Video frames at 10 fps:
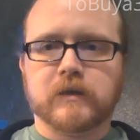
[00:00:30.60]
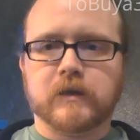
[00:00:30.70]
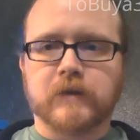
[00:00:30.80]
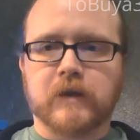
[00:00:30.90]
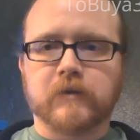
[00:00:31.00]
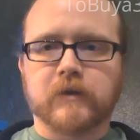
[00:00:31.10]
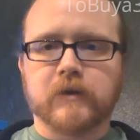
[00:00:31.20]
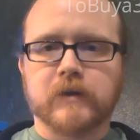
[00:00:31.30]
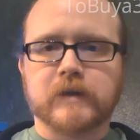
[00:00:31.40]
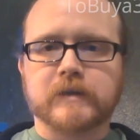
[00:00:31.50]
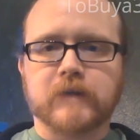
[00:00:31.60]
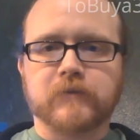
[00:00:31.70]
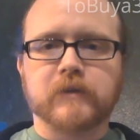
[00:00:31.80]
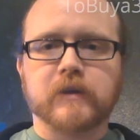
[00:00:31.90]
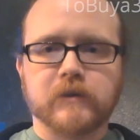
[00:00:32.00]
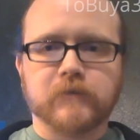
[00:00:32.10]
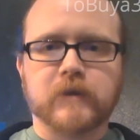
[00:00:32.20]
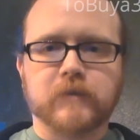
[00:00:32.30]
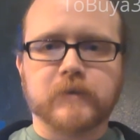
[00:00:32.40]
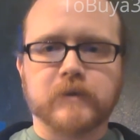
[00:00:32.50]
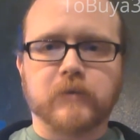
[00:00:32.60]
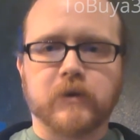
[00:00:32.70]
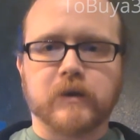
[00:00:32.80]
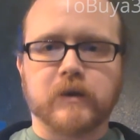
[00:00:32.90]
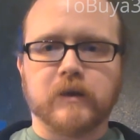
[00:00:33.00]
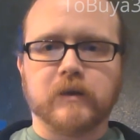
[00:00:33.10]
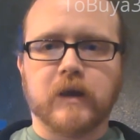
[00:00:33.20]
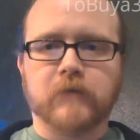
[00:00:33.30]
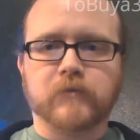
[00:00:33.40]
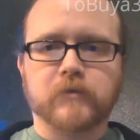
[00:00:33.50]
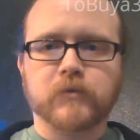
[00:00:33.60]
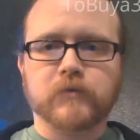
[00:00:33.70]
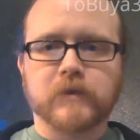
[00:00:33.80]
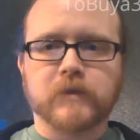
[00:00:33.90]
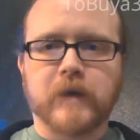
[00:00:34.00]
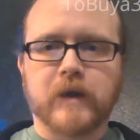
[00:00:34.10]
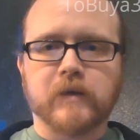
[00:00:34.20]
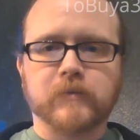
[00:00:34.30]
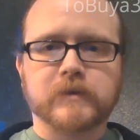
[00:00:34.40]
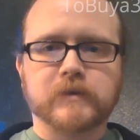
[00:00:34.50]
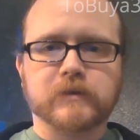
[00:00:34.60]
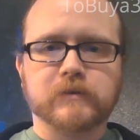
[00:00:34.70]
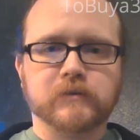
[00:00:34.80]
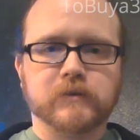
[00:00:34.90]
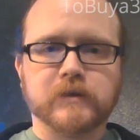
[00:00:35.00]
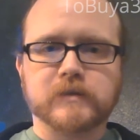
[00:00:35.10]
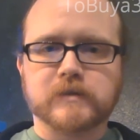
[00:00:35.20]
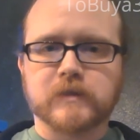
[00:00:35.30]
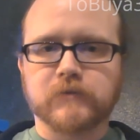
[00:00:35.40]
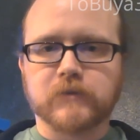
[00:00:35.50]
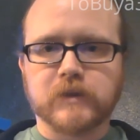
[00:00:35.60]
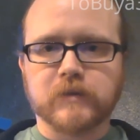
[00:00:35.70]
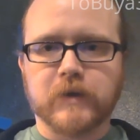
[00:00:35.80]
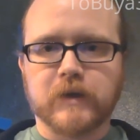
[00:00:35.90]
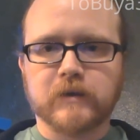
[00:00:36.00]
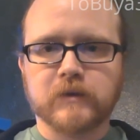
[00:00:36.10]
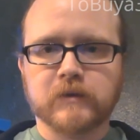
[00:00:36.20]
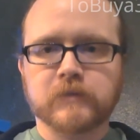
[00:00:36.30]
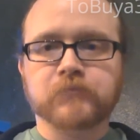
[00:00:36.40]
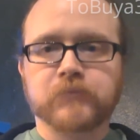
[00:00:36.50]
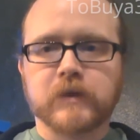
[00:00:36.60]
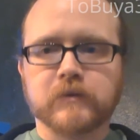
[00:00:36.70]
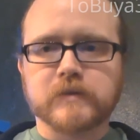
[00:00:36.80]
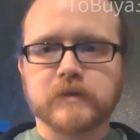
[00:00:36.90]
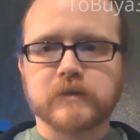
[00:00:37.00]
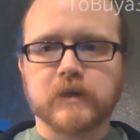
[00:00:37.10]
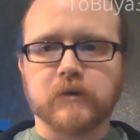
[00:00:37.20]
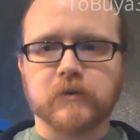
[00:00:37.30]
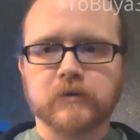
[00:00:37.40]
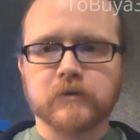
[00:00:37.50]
In that regard, it definitely lived up to the marketing. After removing the packing material and just leveling the bed, it was good to go.